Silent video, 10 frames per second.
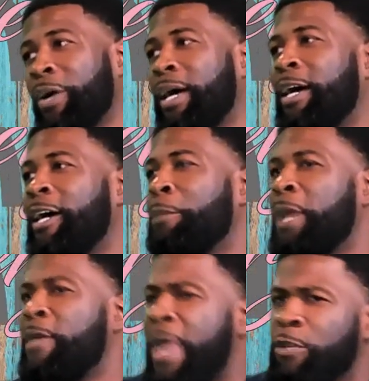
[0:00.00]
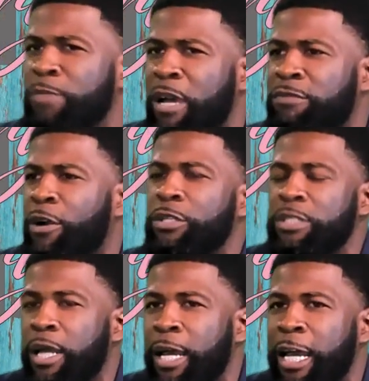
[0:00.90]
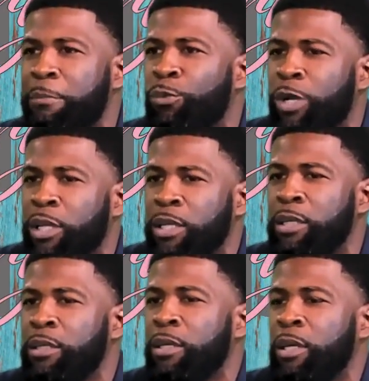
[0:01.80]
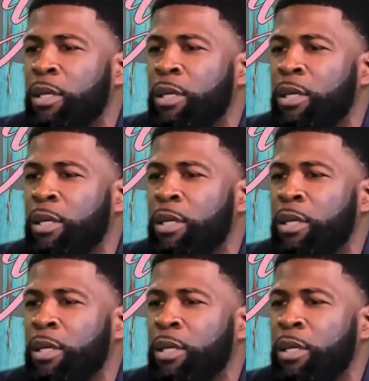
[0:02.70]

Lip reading: And that was my first time really